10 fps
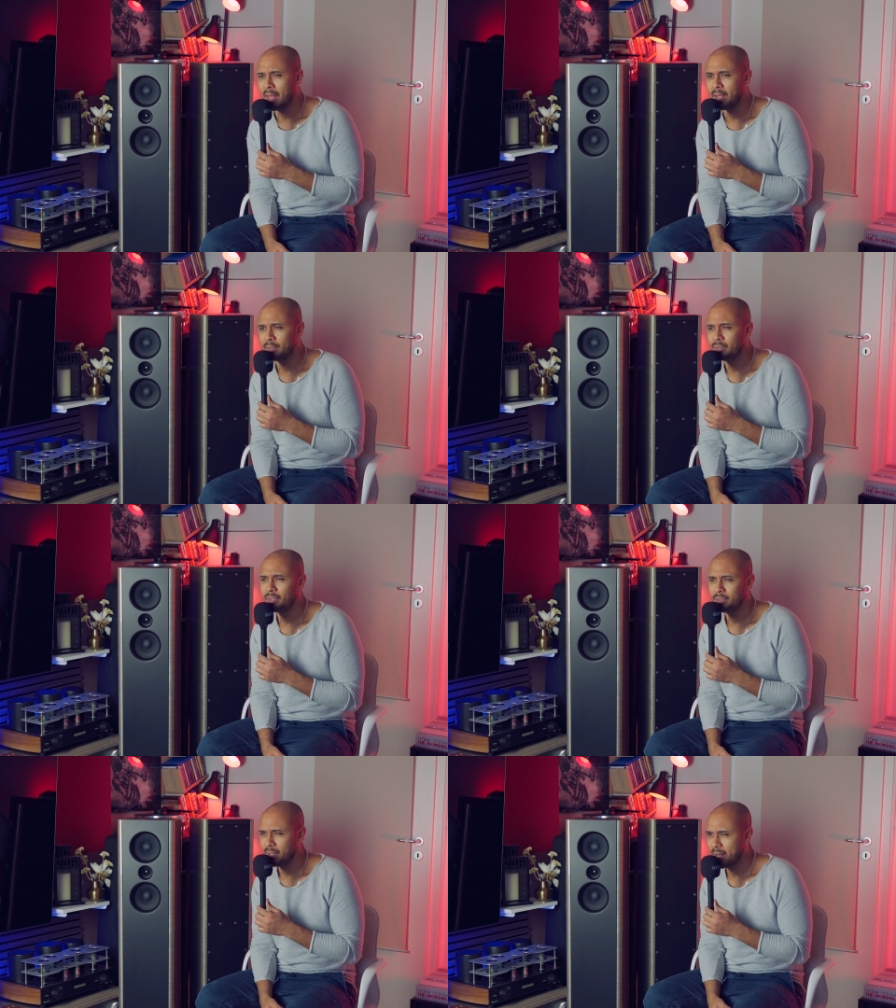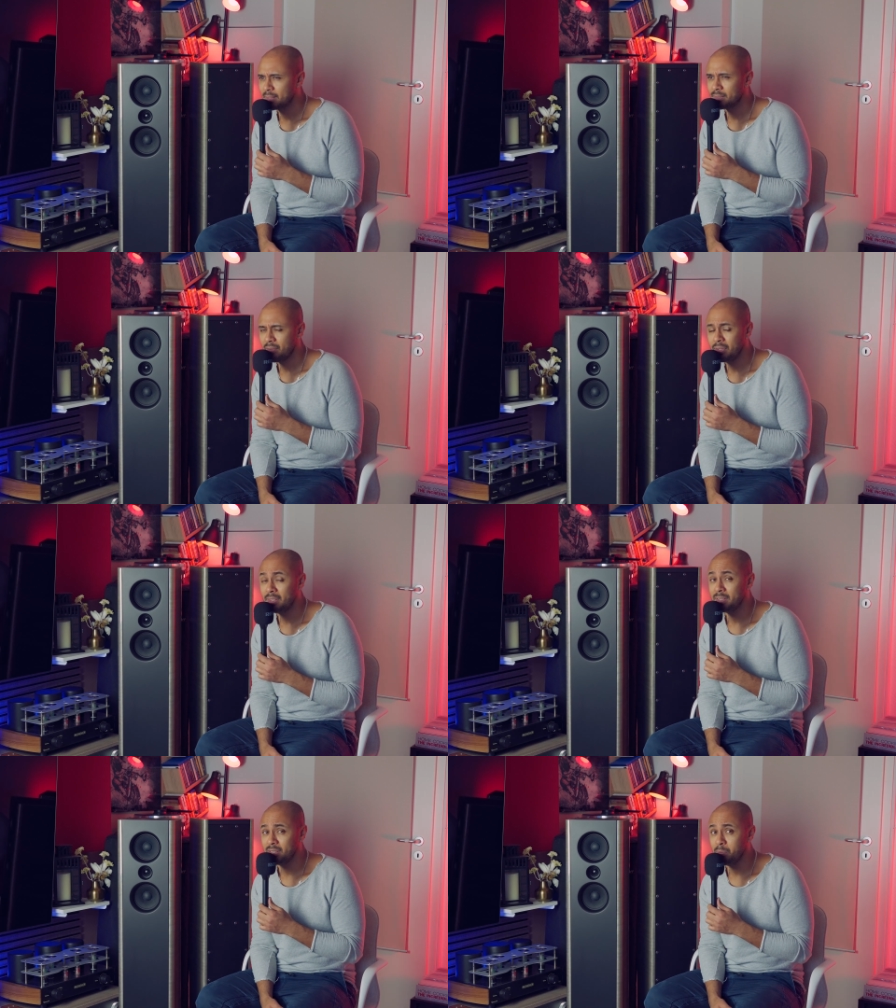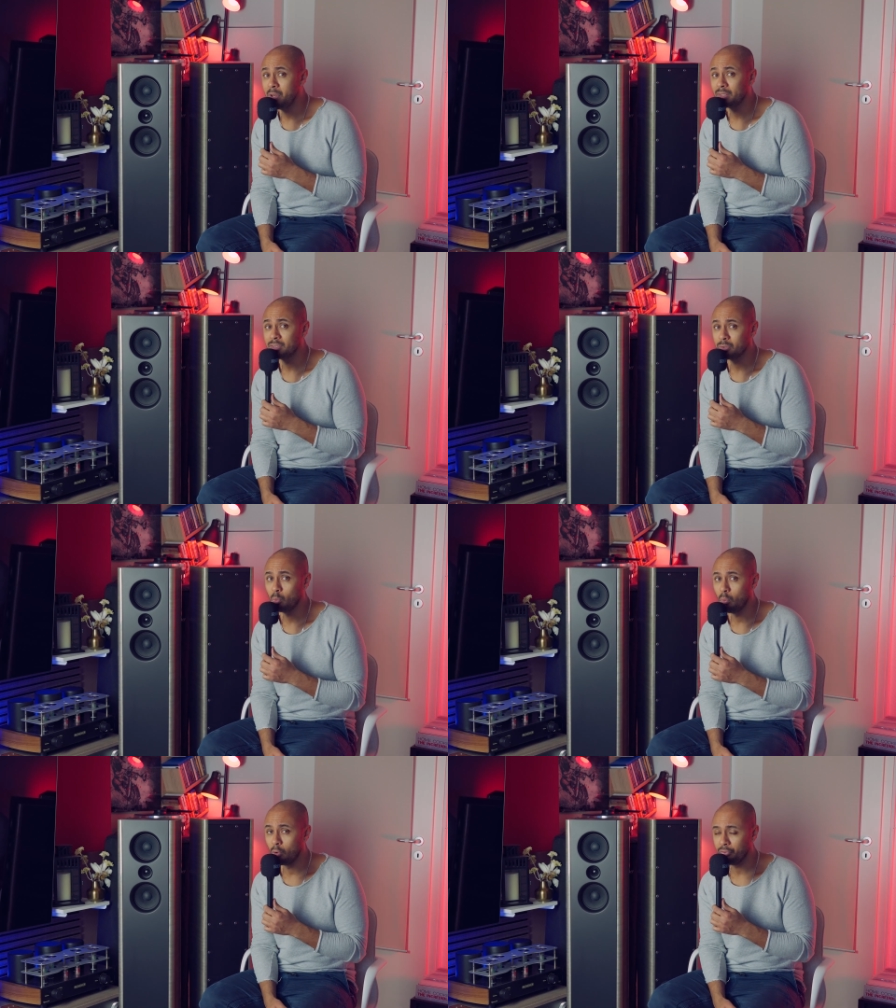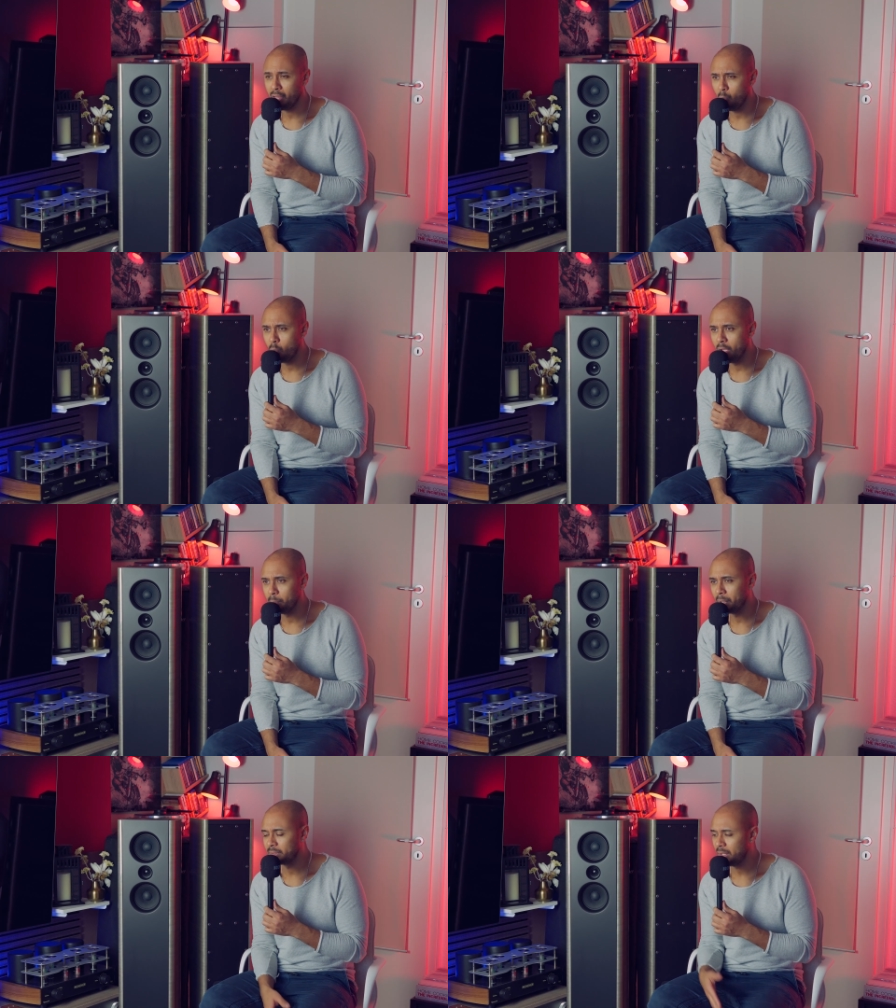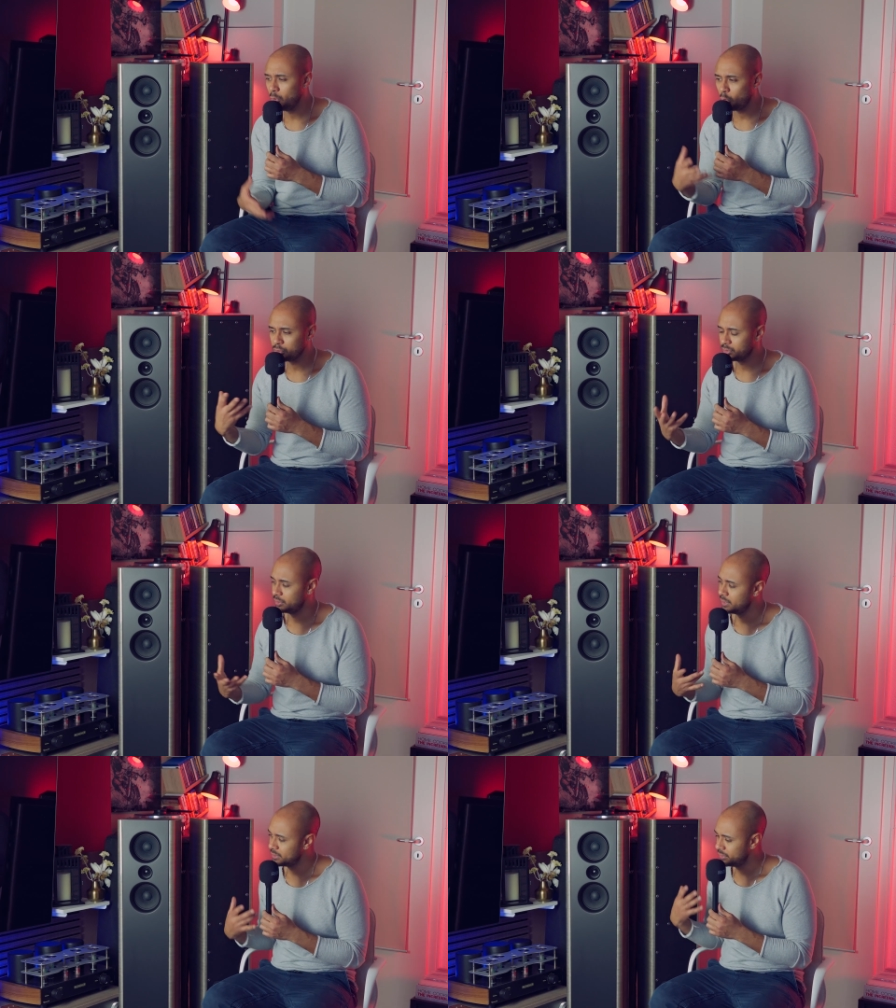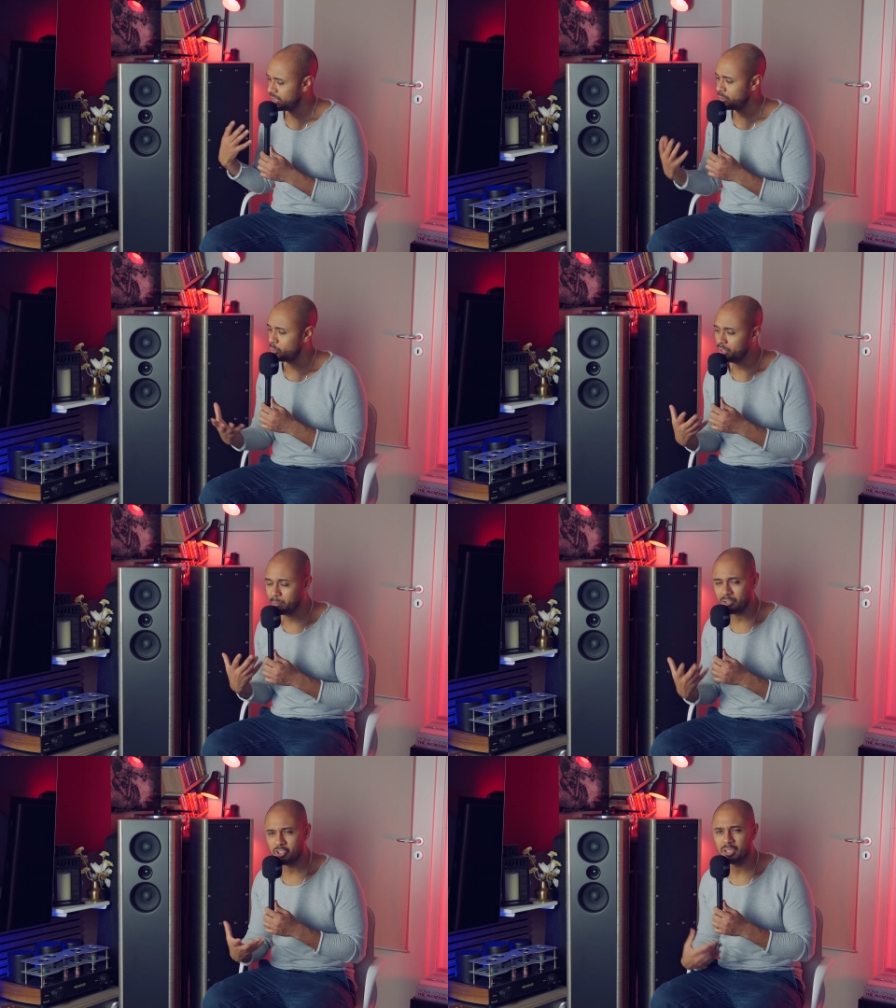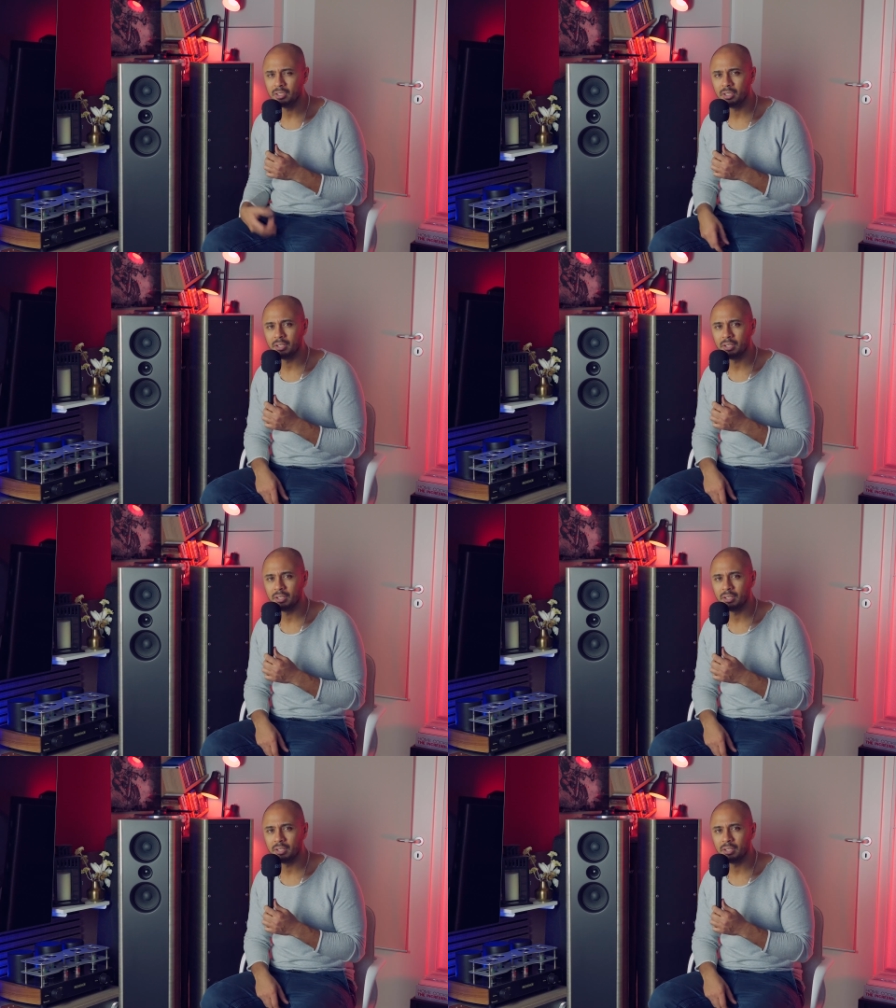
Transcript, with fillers: And yes, definitely sibilance was away, but I lost the stereo imaging,